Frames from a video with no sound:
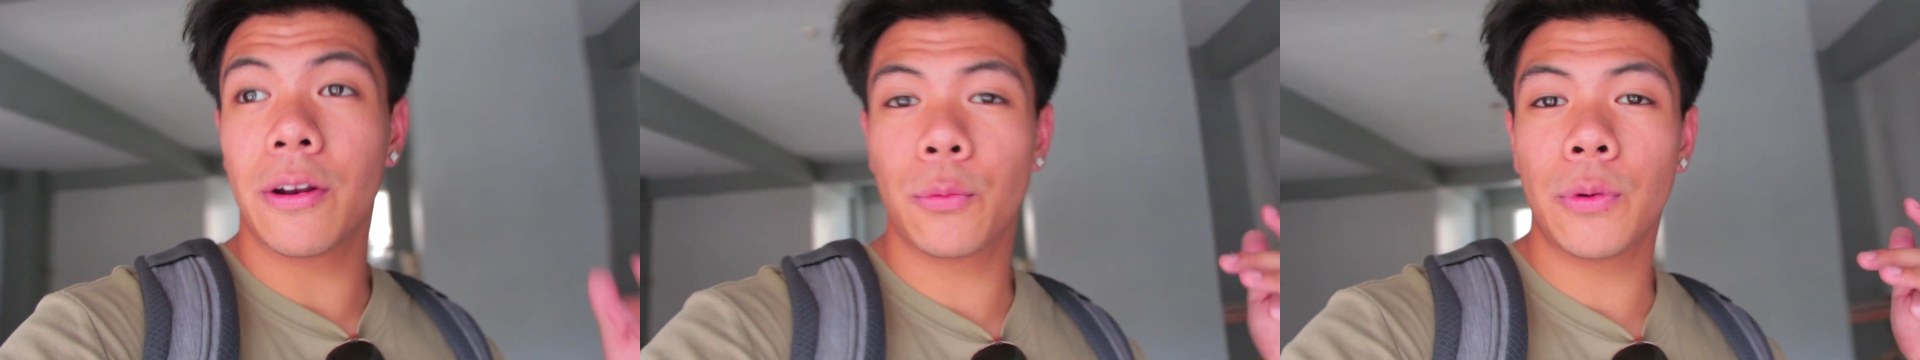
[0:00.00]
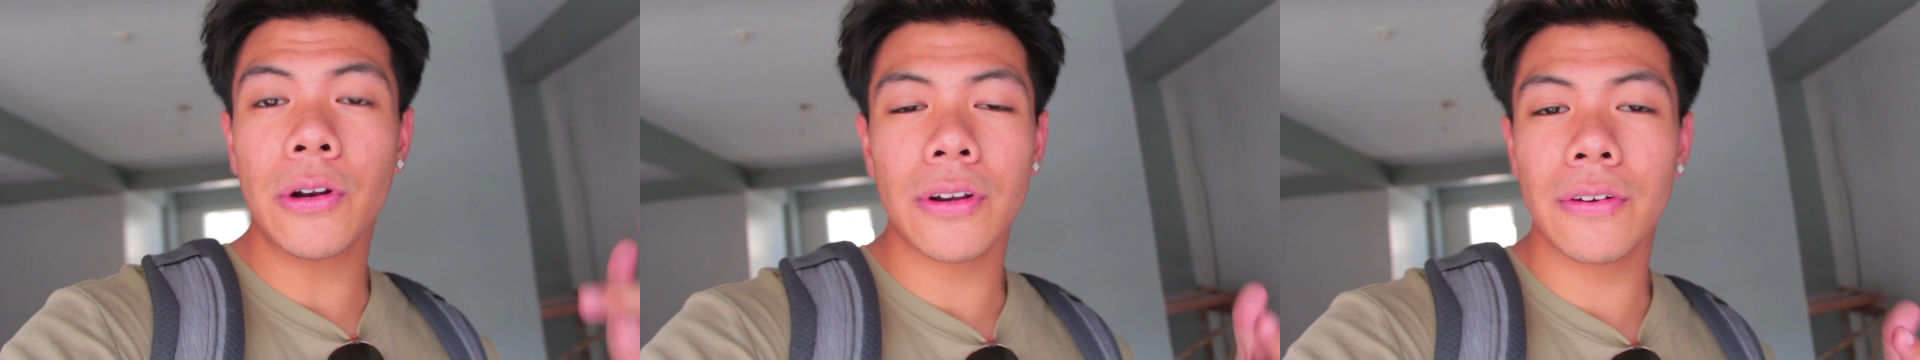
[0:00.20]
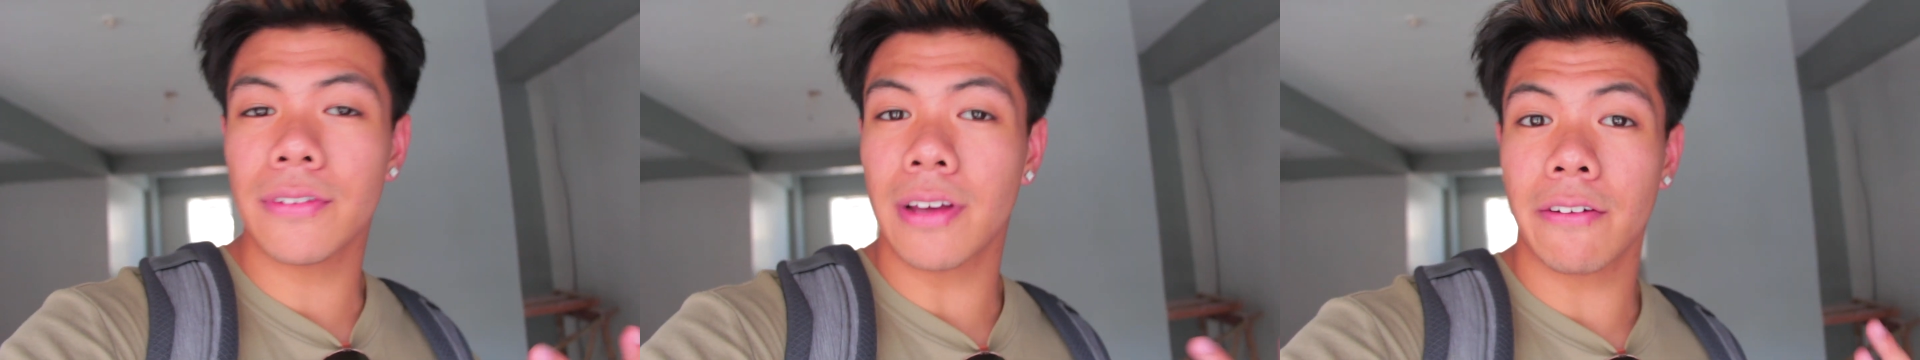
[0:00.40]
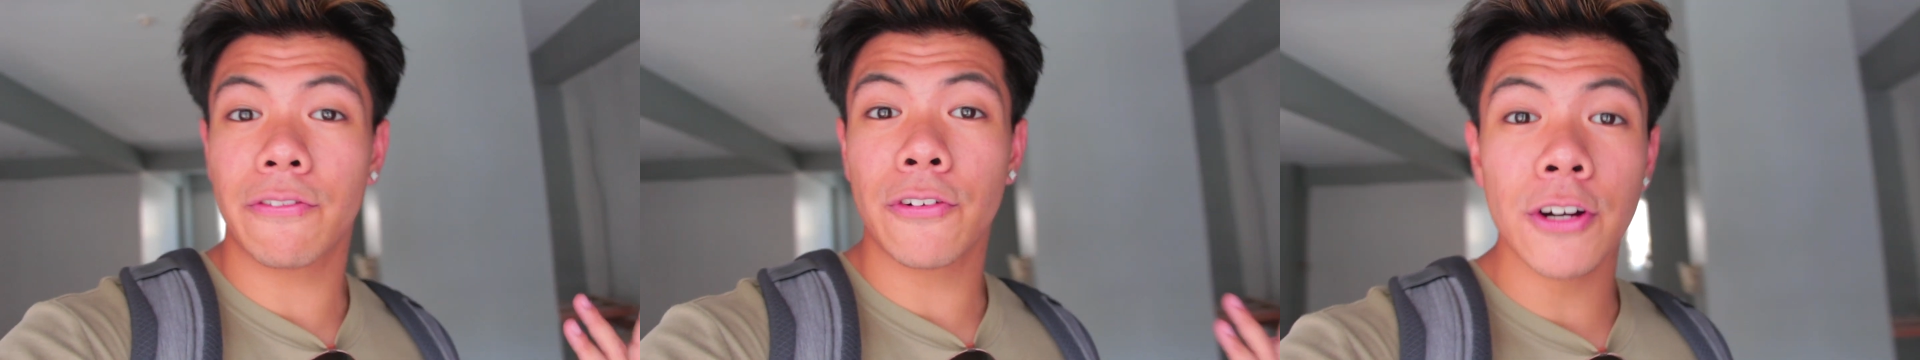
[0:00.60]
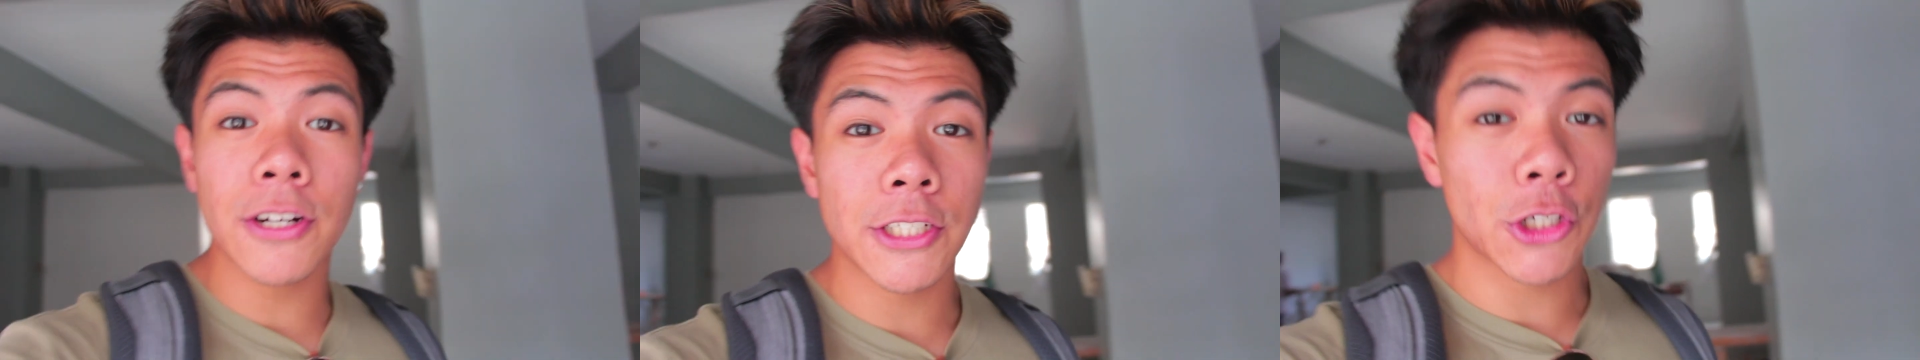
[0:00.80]
And we don't even have
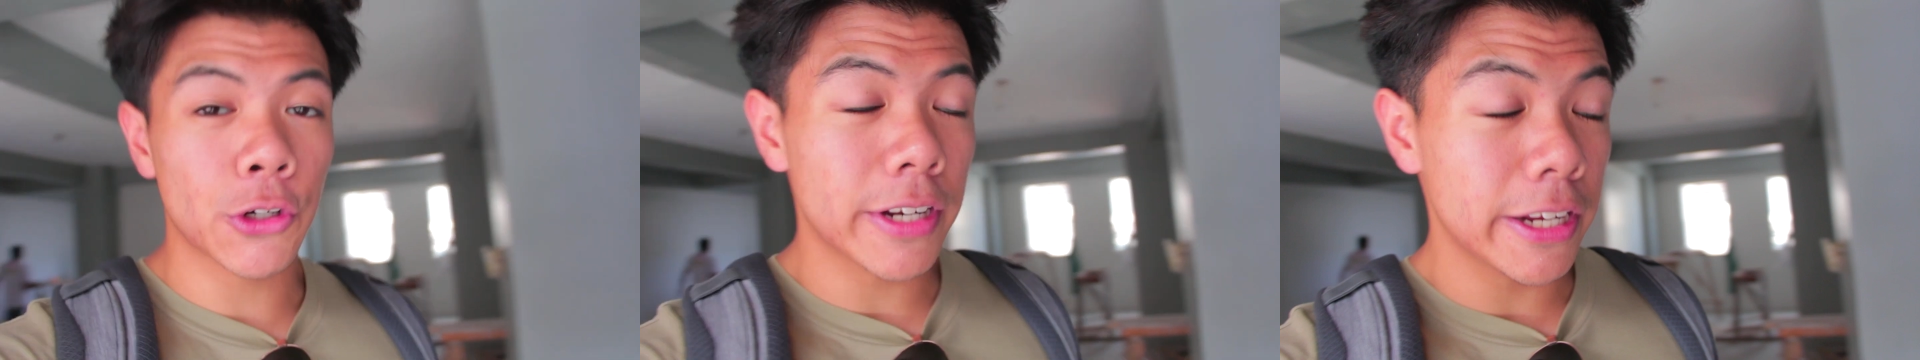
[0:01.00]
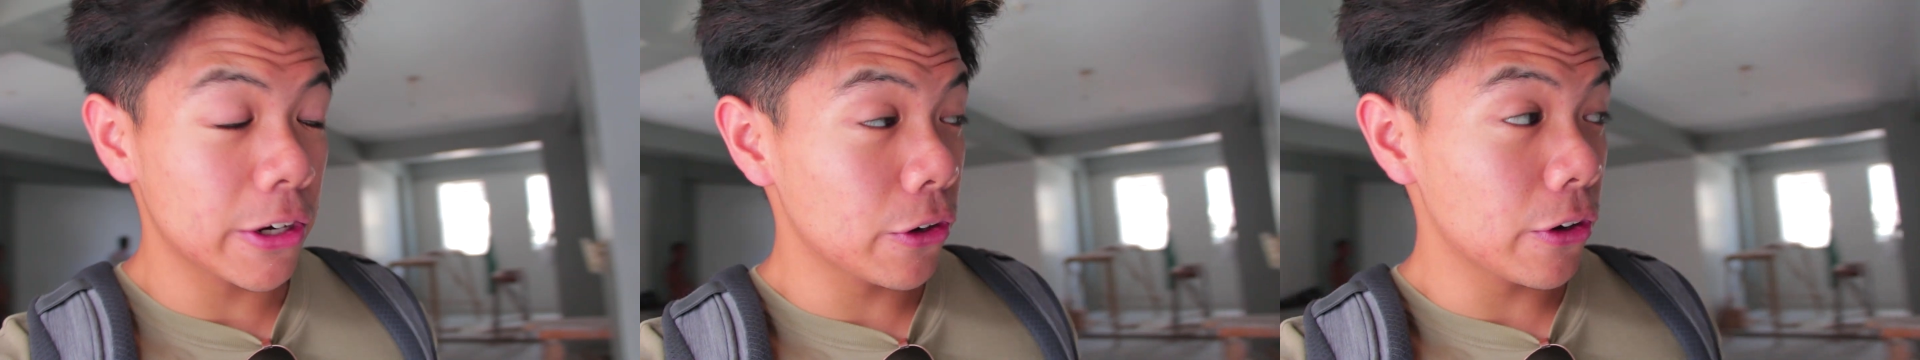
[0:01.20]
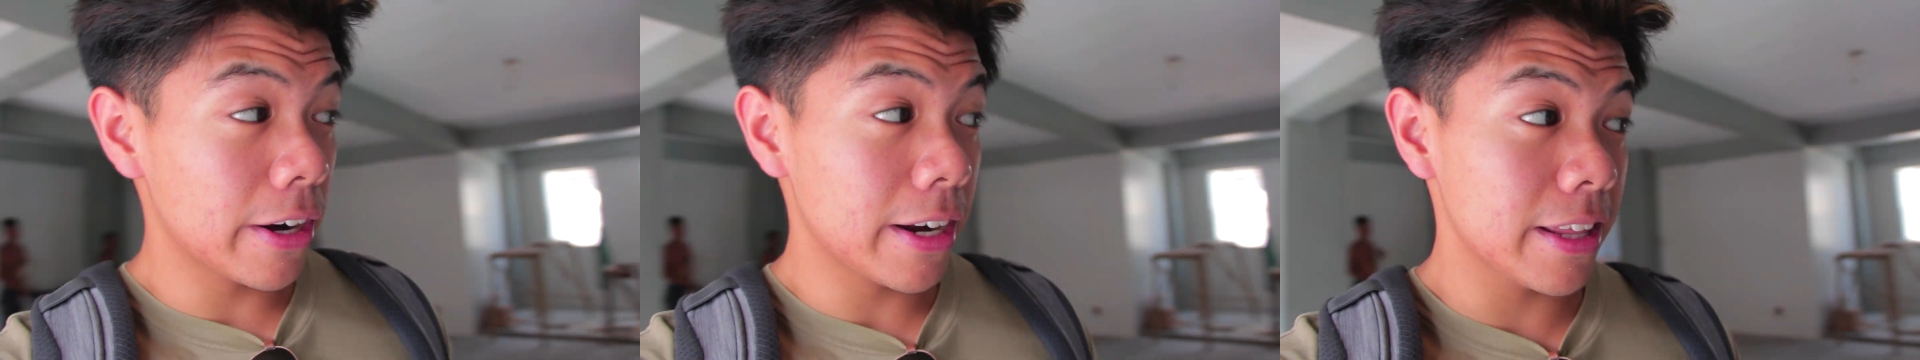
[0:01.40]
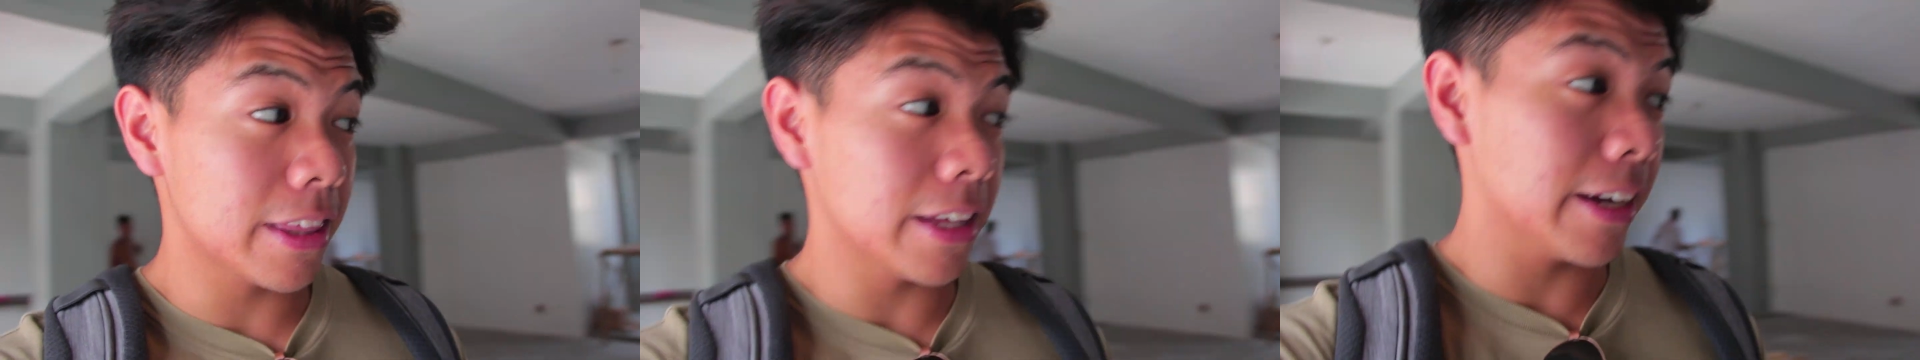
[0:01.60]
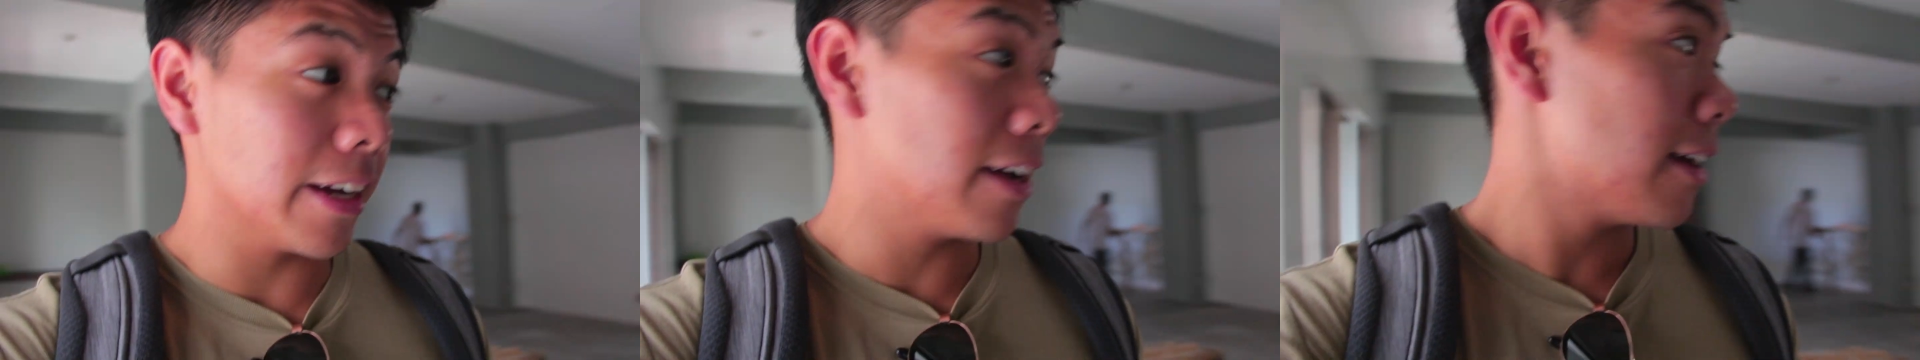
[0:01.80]
furniture in here or
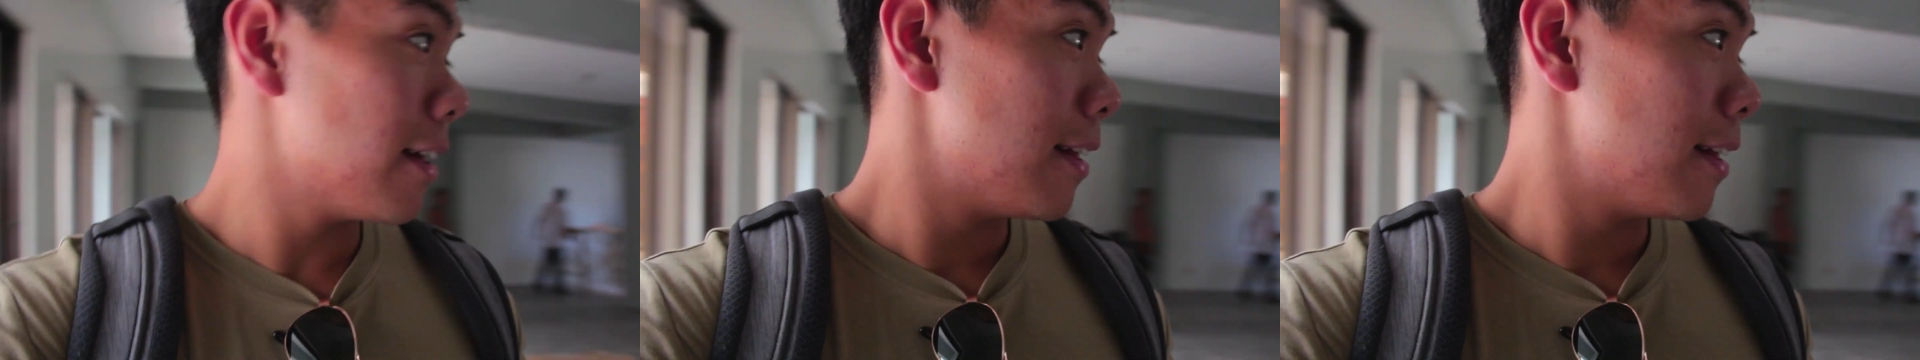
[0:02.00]
anything.